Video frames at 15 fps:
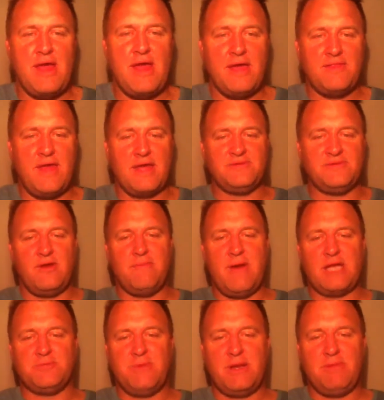hey, thanks very
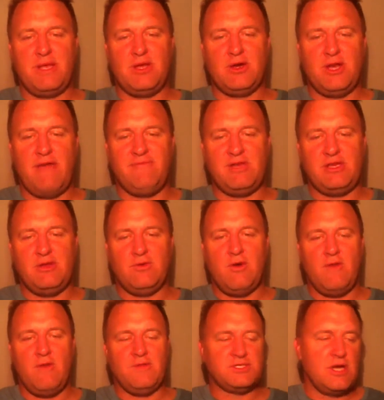much, man. Been good having you
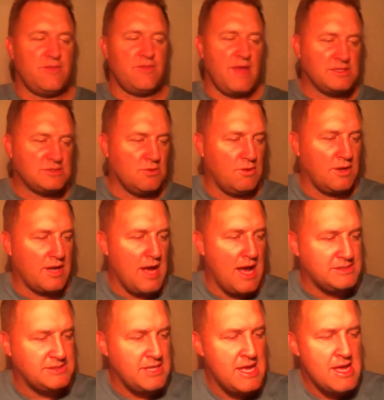on the show. Thanks to all the
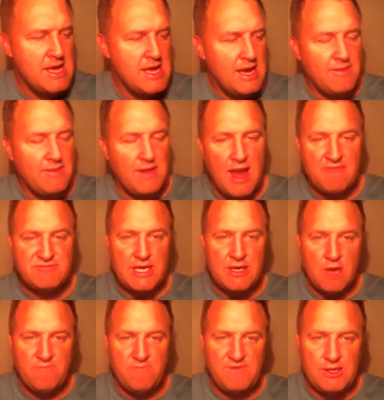guys in the live chat.
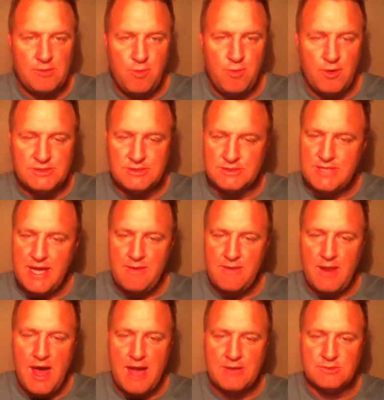Hopefully you boys will stay on
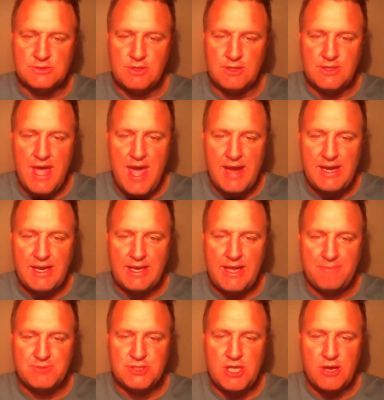the line because we've got the
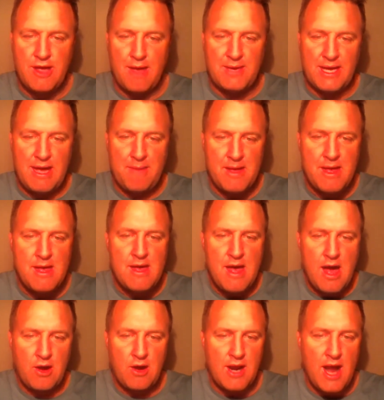handicap show coming up.
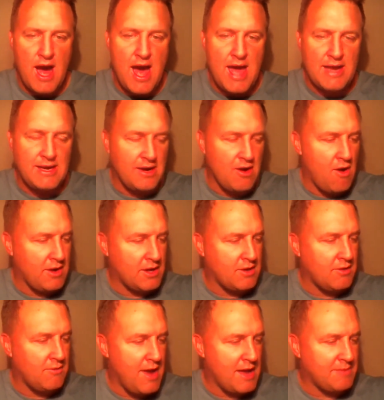I've got Hein and
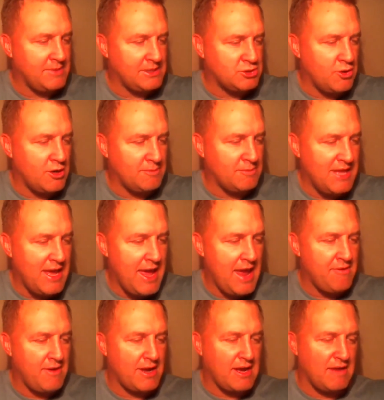Oracle Rugby joining me there.
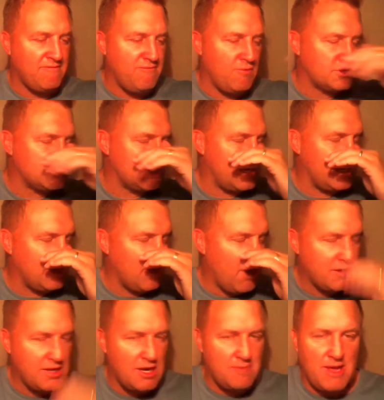Henrik, unfortunately,
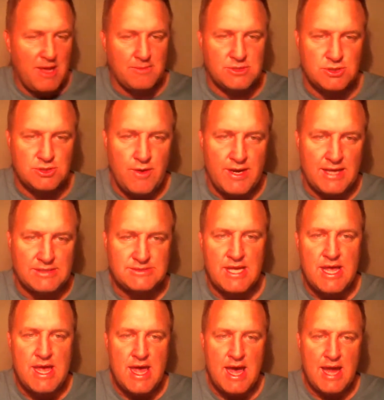not going to be able to join us
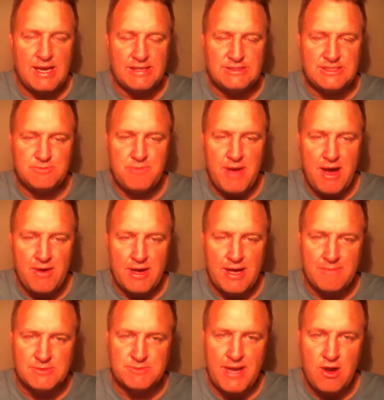unless his power
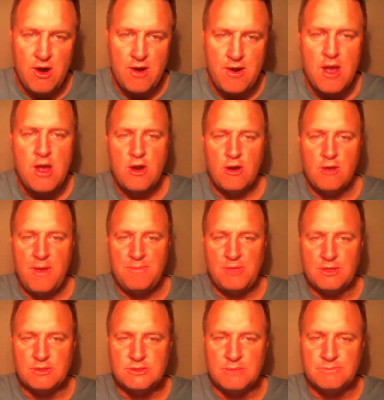comes back on. Remember,
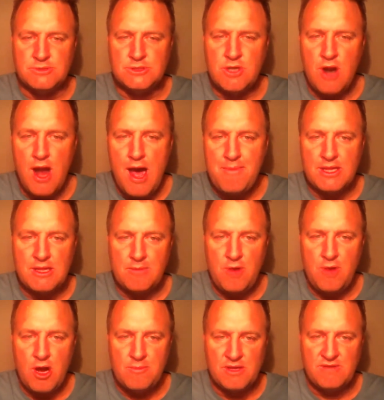you can subscribe at the
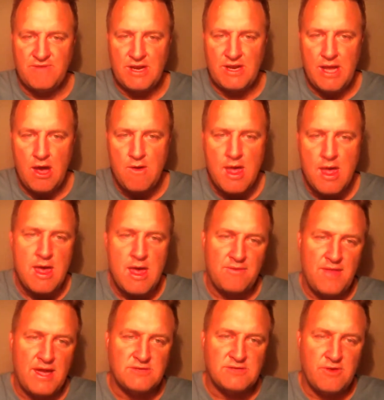bottom of the video.
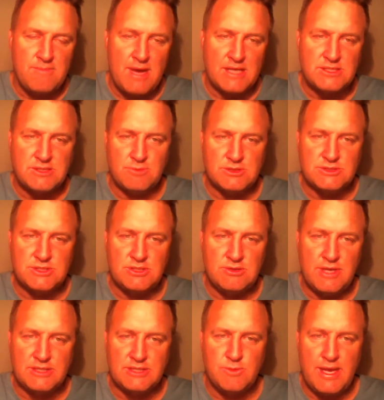Thanks very much, and we'll see you
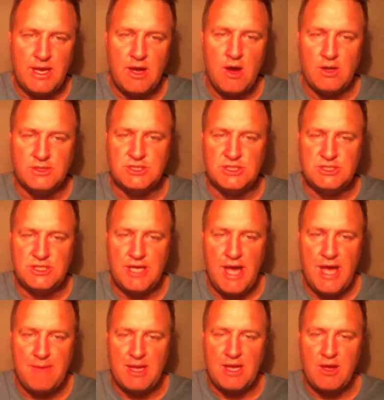next week on GG
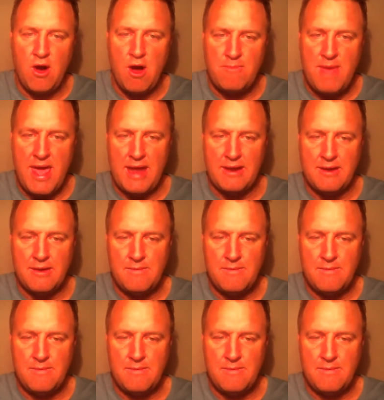Gaming Gone Mad.